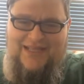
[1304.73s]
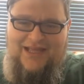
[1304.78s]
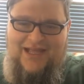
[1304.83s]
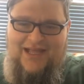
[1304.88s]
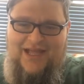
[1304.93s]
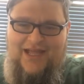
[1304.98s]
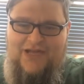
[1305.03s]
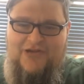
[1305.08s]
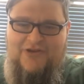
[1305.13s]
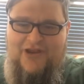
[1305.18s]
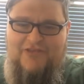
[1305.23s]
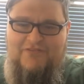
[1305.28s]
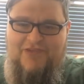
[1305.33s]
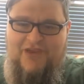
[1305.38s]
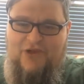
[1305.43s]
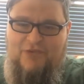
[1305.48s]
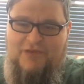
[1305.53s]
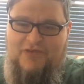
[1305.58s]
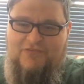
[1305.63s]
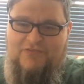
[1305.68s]
Uh, great
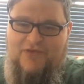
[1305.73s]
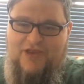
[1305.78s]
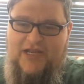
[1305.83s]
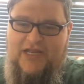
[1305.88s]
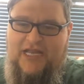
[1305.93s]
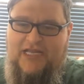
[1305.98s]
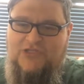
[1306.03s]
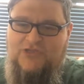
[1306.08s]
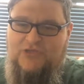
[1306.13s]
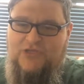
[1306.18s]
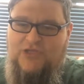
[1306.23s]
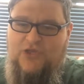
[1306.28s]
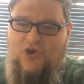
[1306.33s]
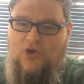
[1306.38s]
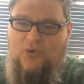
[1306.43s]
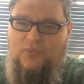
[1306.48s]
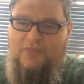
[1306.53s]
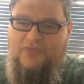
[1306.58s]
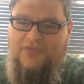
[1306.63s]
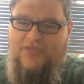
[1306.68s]
video, my friend. I truly hope